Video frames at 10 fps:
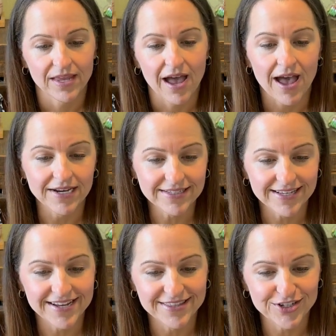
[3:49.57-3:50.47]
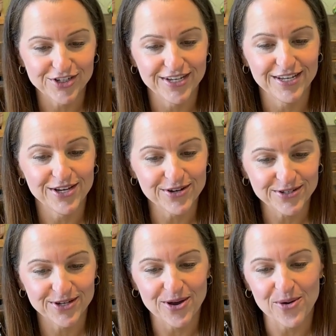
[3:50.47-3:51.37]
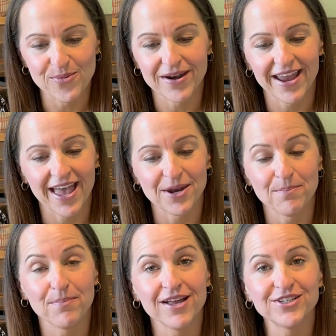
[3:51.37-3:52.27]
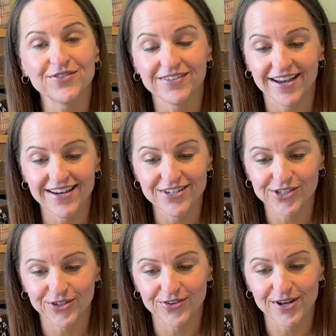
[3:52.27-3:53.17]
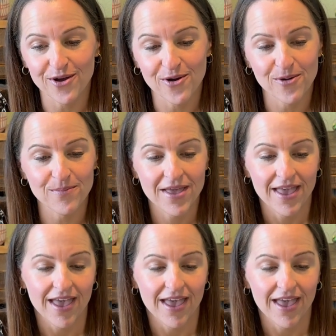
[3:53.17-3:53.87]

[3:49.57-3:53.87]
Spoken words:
I designed this sheet years ago when I had a bunch of tiny children at home